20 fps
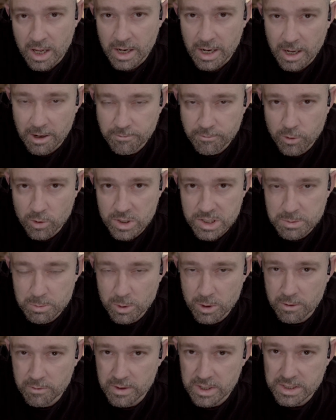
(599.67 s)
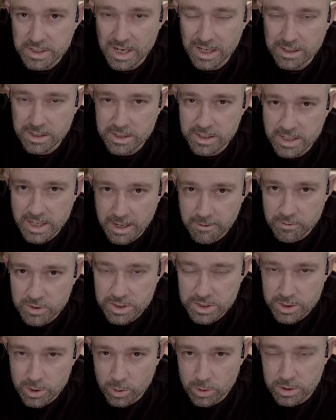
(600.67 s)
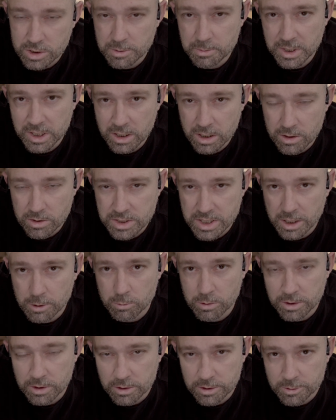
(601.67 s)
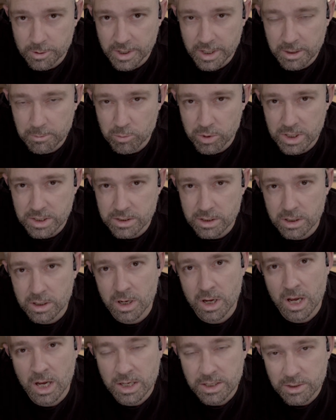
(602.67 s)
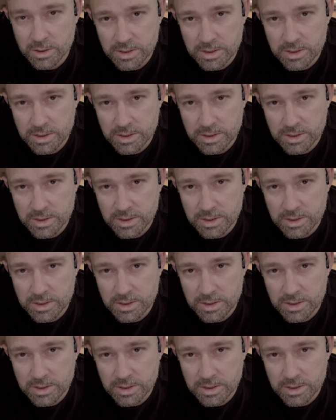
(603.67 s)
Now, force move is not the safest tool to be using with your three D printer, so